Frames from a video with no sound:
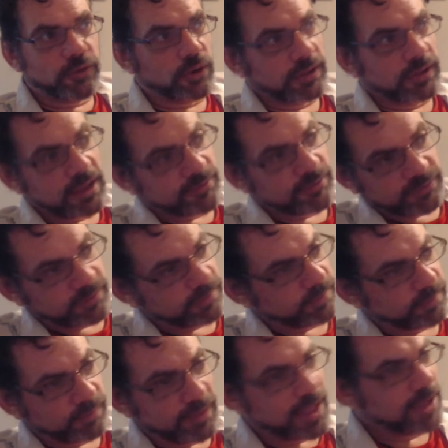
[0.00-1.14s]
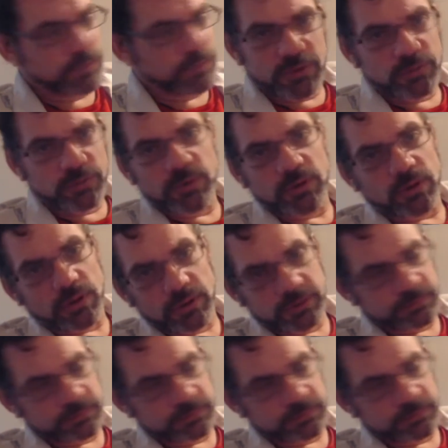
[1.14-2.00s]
left, whatever you want to call it.